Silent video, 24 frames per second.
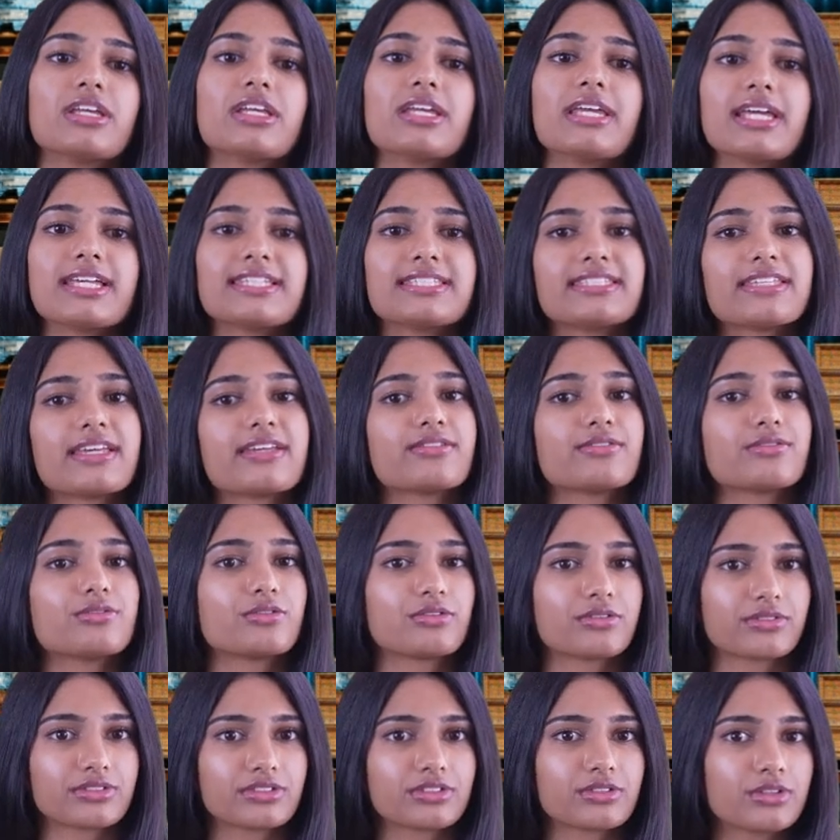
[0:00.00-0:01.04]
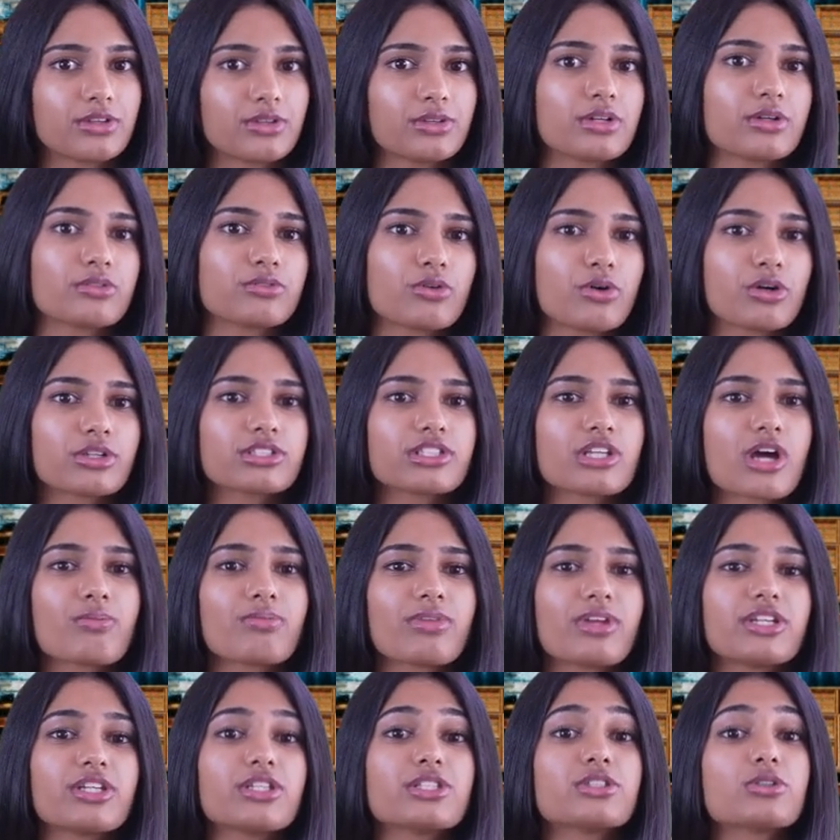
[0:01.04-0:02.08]
Is it? Before
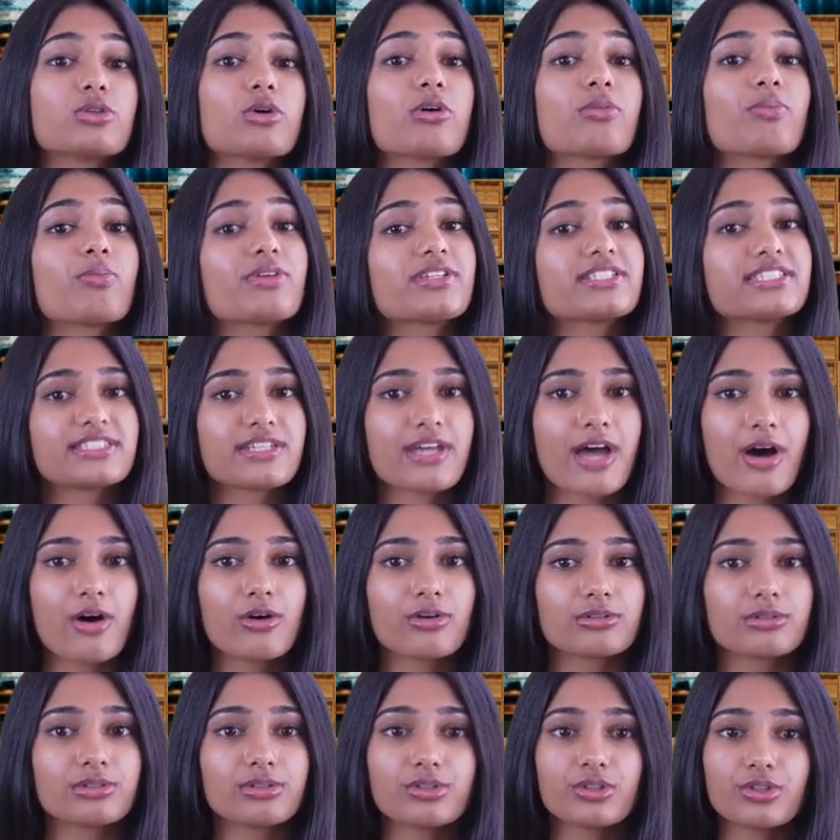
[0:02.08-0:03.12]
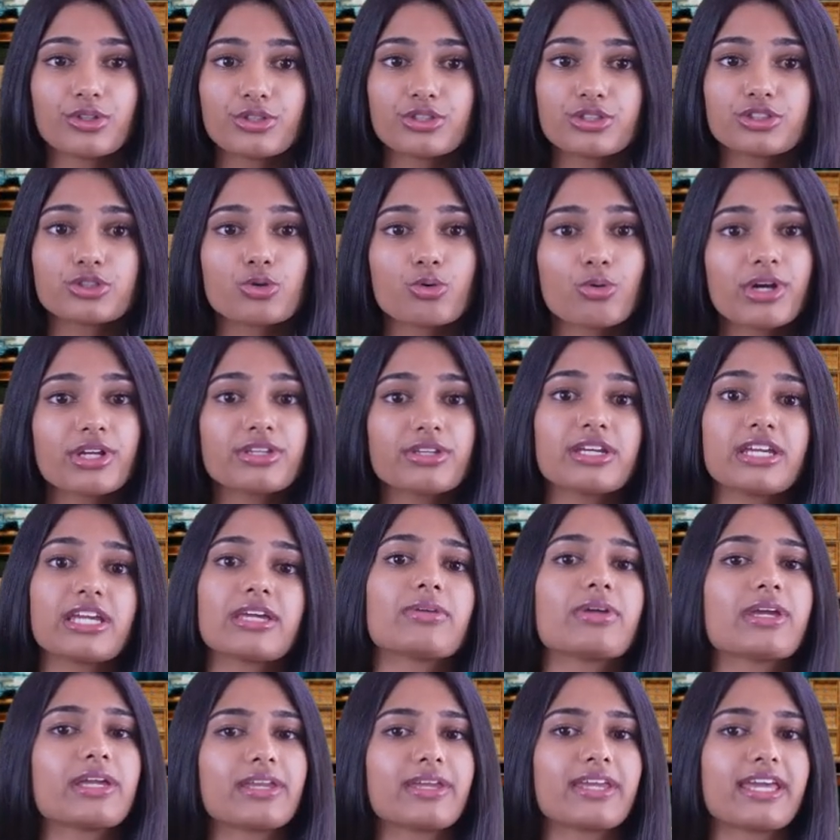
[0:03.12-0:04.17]
jumping into a pre-sale, join the
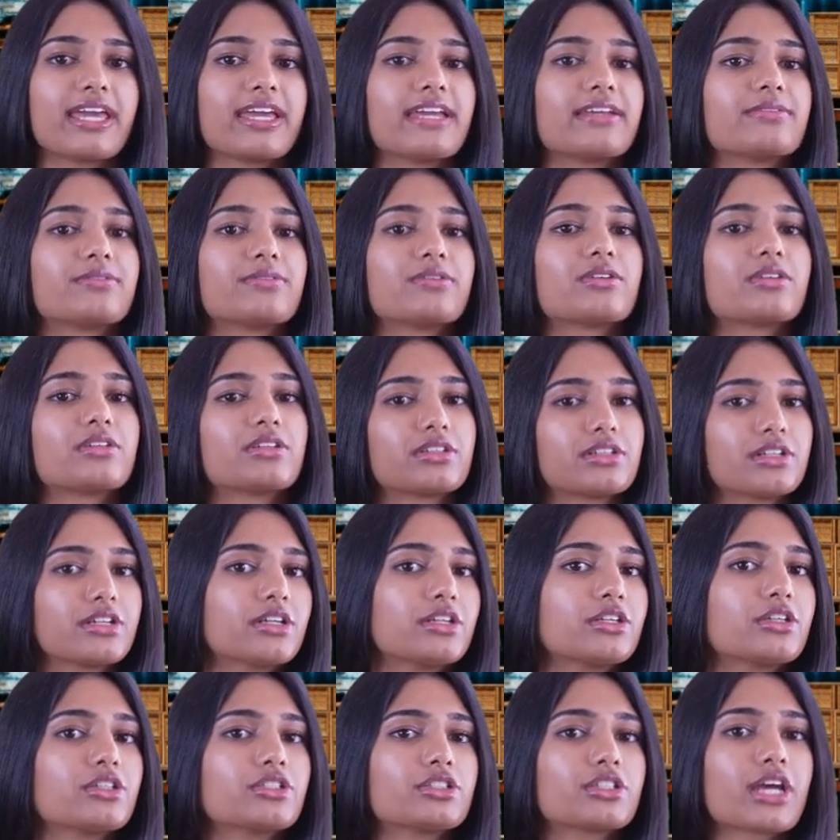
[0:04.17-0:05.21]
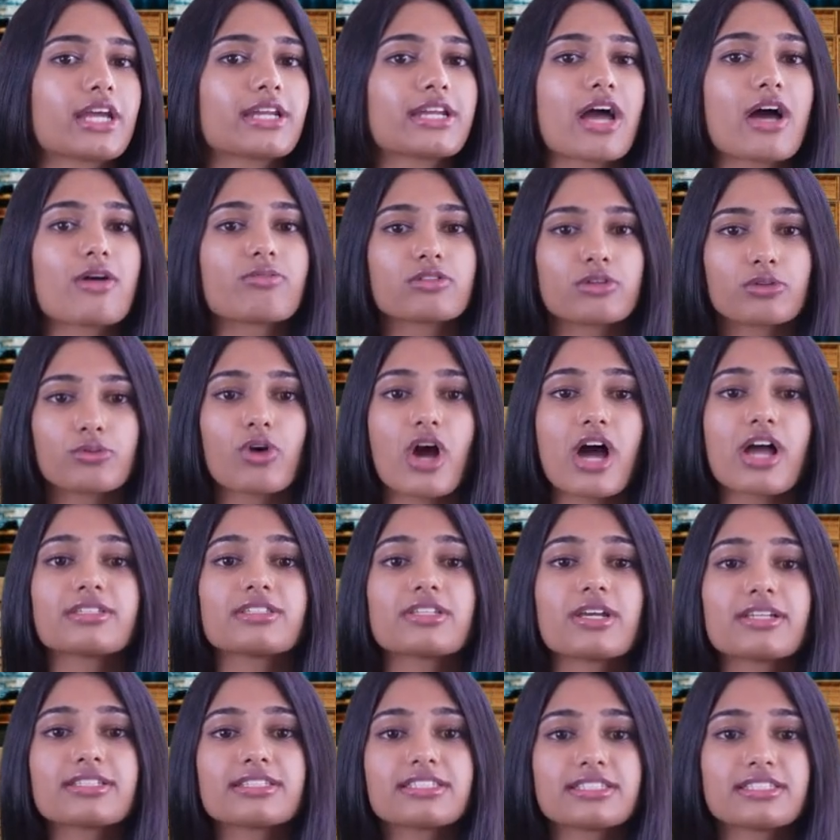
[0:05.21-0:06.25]
community. Check out the
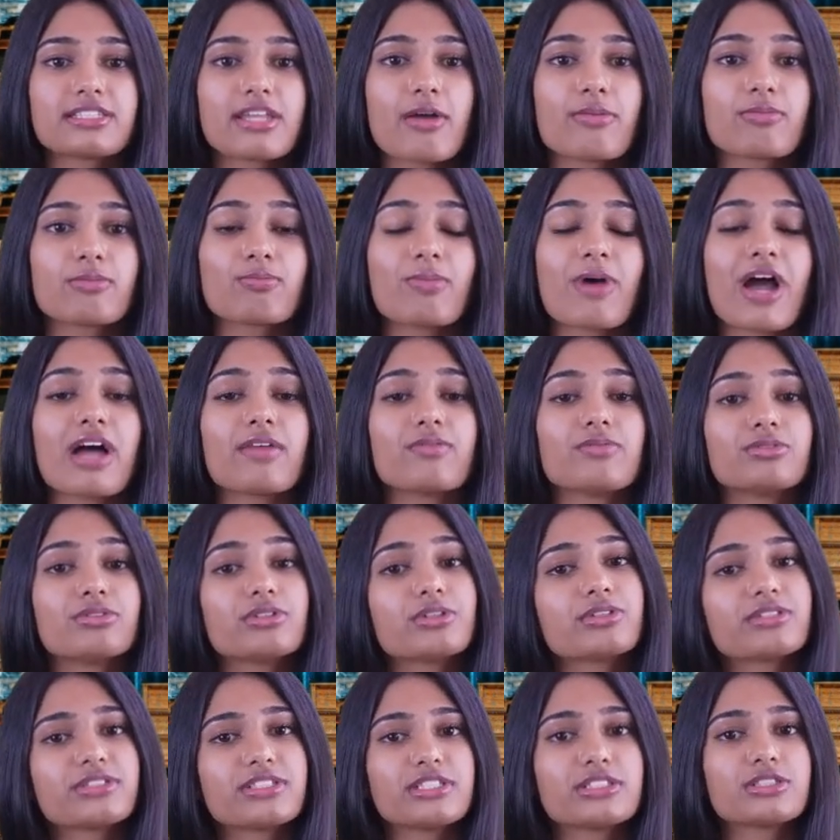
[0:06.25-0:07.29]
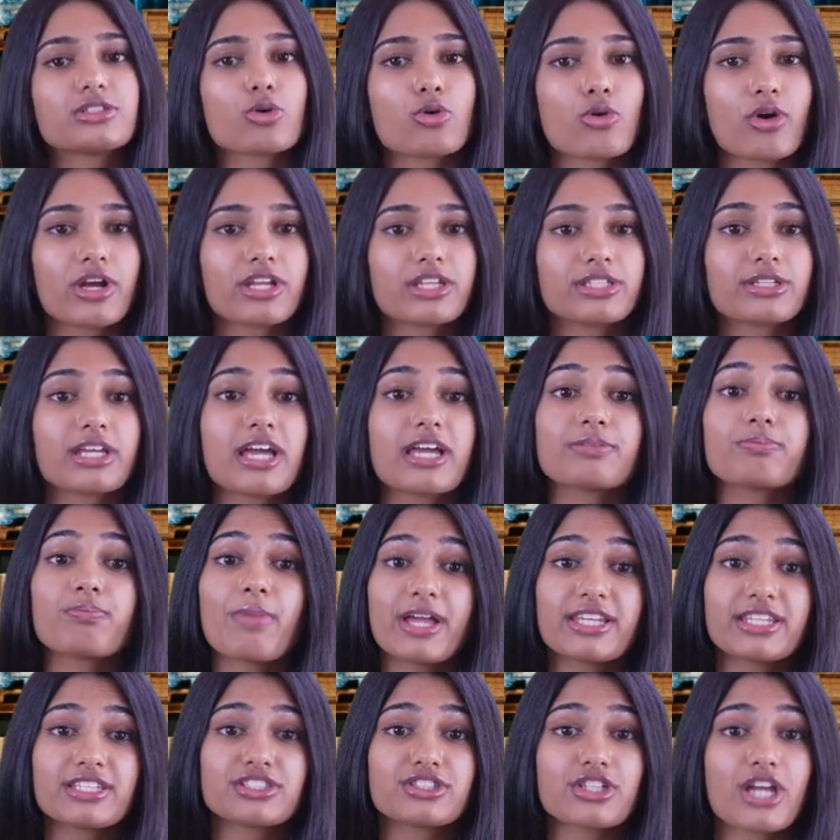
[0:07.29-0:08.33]
project's Telegram, Discord, and
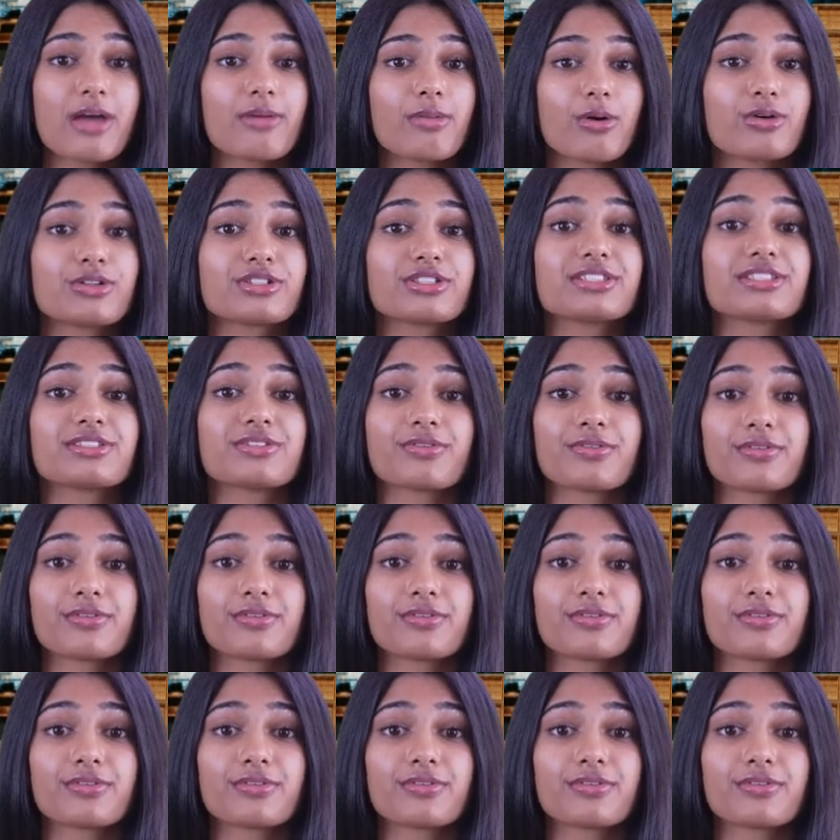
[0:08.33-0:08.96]
Reddit channels.